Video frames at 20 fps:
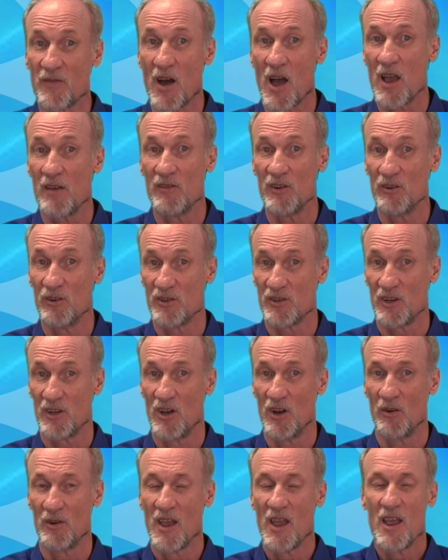5 years
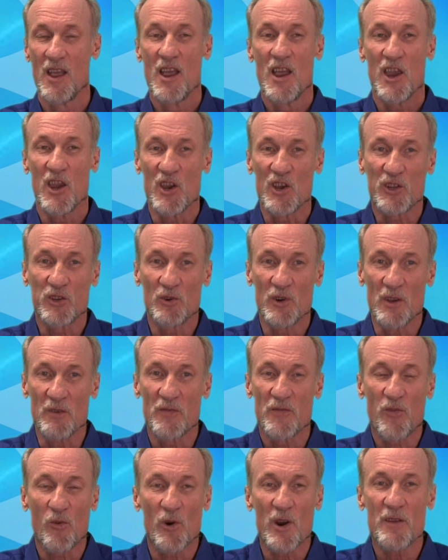alone, including
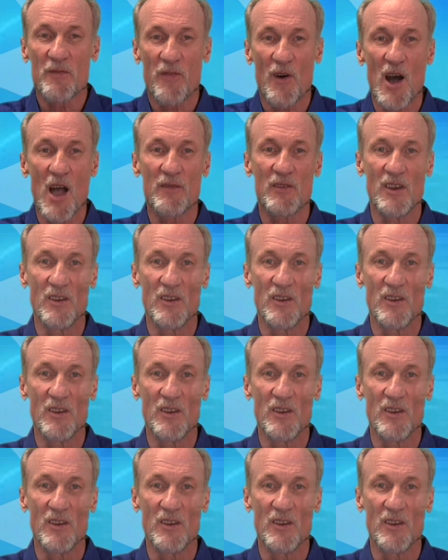45